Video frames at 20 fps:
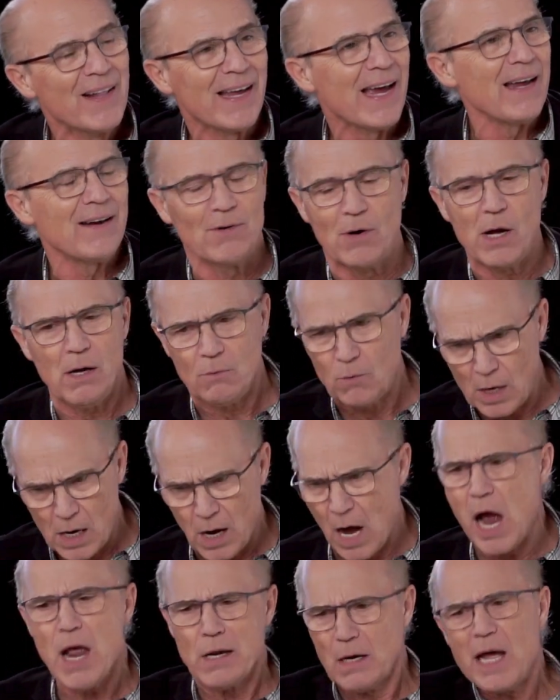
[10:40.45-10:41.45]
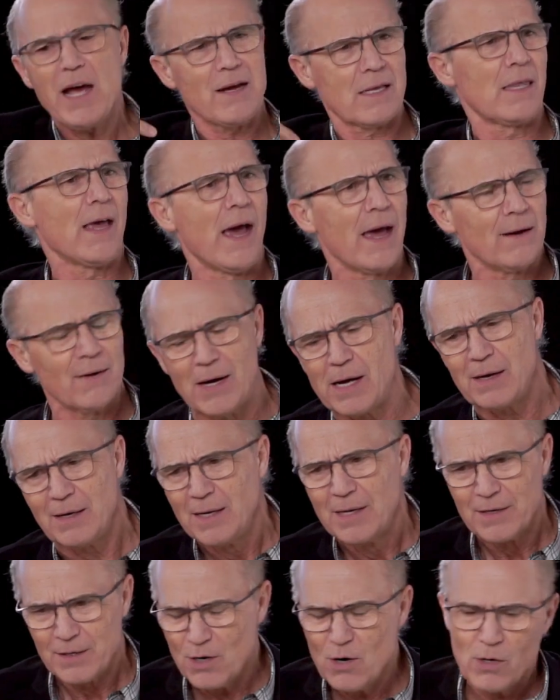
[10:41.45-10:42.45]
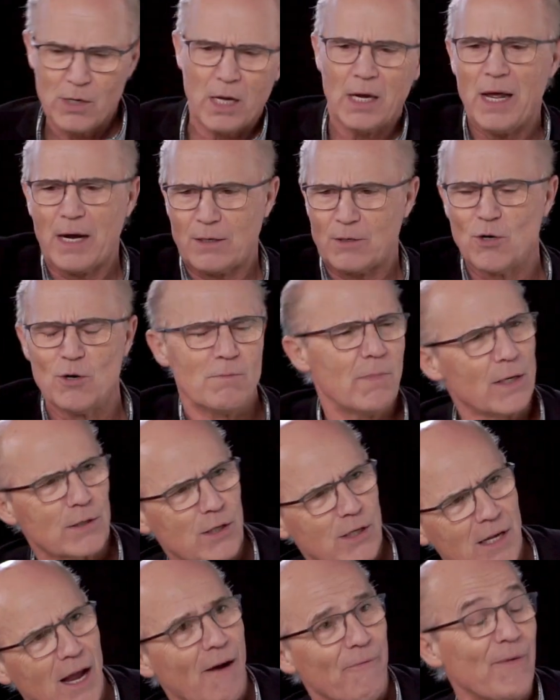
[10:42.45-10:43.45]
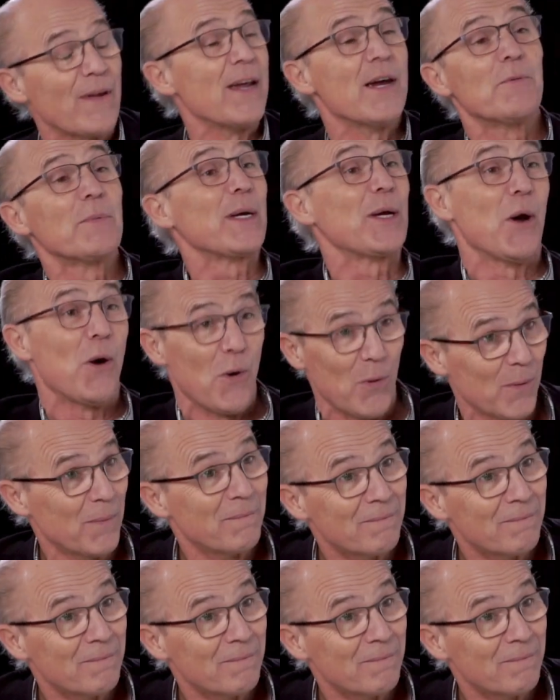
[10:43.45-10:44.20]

Yeah. And wow, I like that. Well, you collect too much stuff, and here we go.